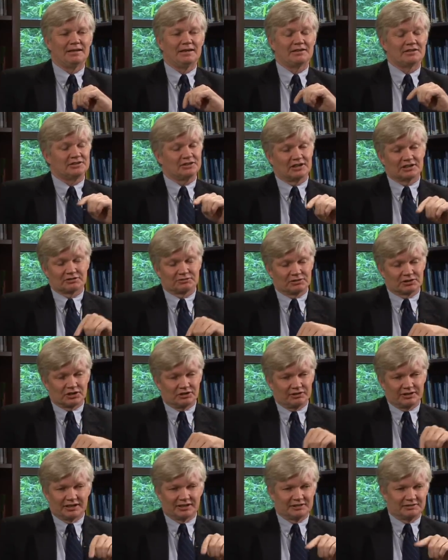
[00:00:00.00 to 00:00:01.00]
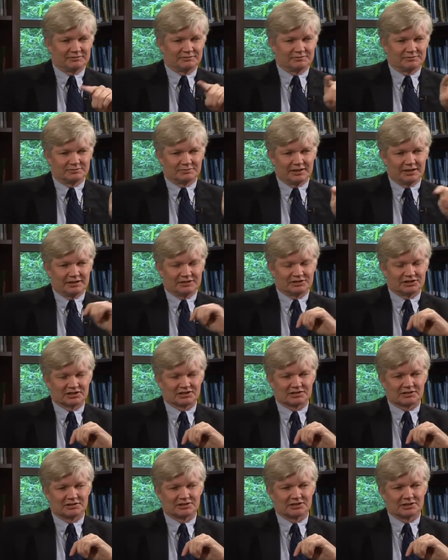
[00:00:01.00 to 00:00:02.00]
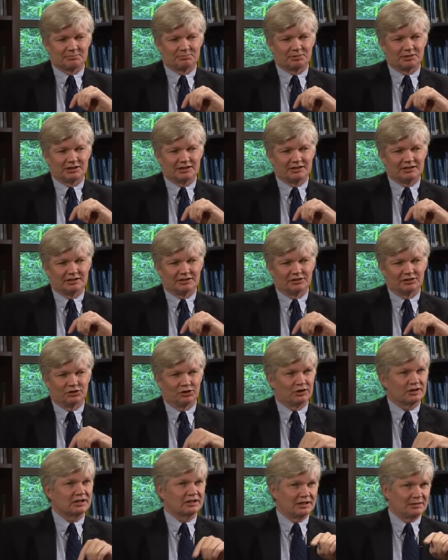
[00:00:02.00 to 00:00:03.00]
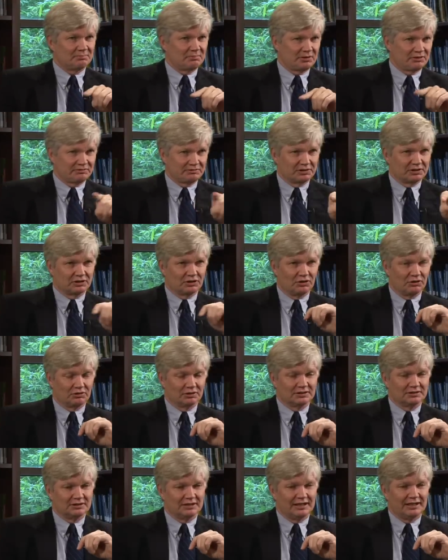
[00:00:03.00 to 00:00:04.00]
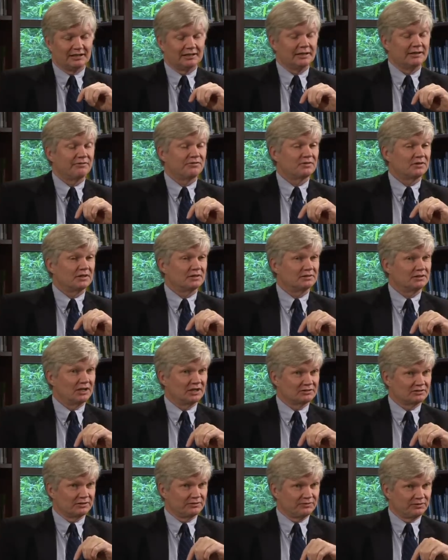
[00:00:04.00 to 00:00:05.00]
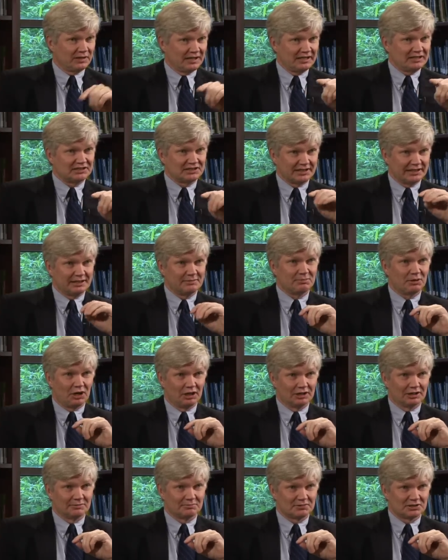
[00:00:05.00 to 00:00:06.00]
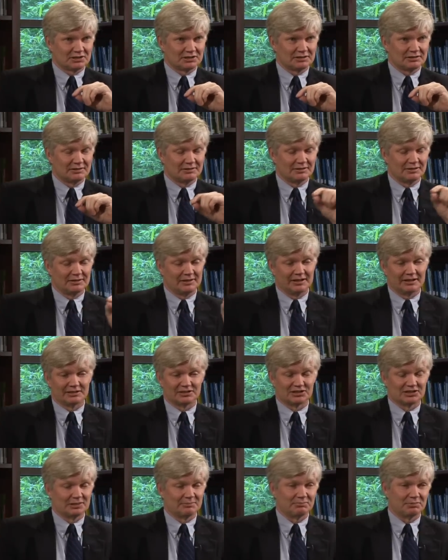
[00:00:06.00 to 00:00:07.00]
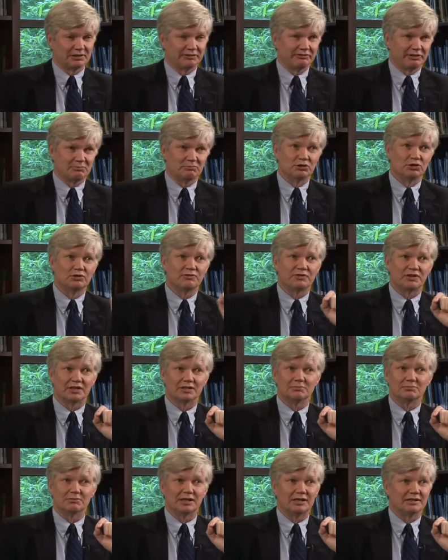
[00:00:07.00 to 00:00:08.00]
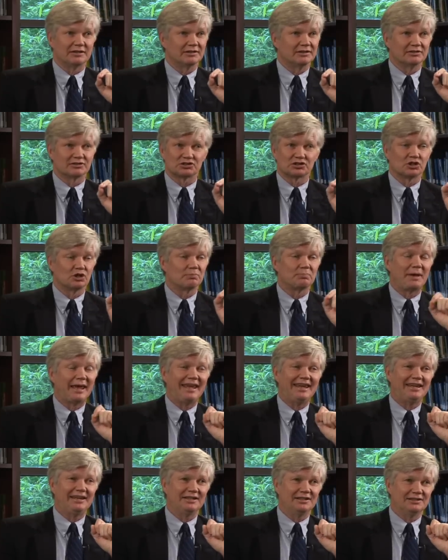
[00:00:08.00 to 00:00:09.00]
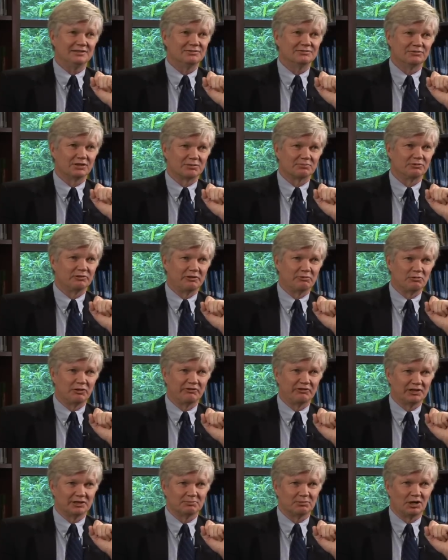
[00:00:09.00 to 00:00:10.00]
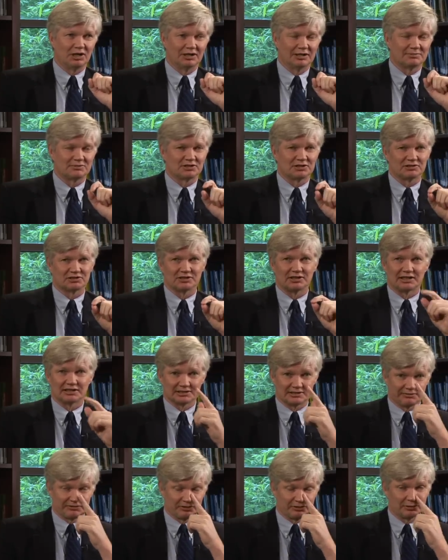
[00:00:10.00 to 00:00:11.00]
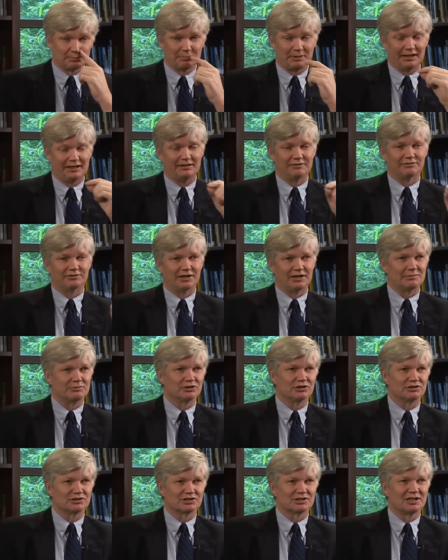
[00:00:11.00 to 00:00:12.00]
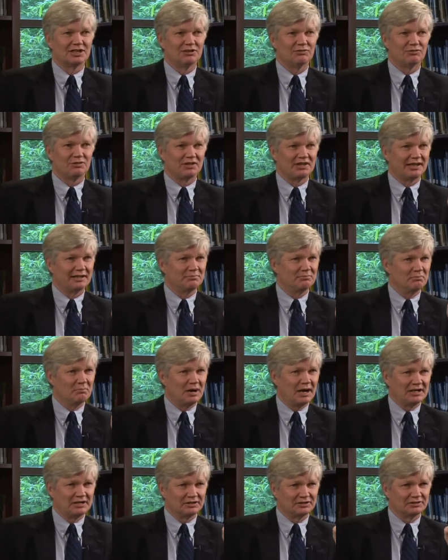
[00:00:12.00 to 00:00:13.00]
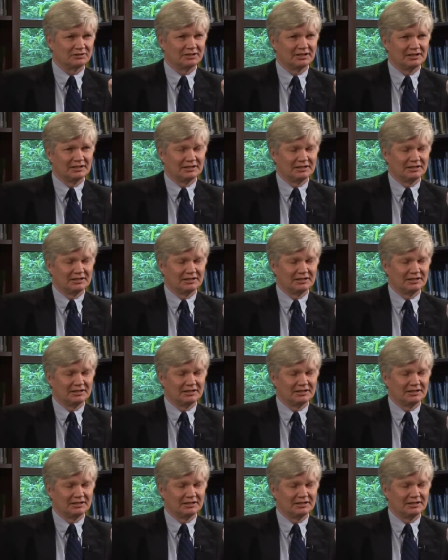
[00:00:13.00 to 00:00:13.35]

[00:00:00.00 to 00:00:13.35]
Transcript: and the doctor will go ahead and, and, just simply look up through the colon. And if the doctor finds any polyps, they can simply remove them. And there's no pain with removing the polyps. So it's not as if there are pain fibers with that minor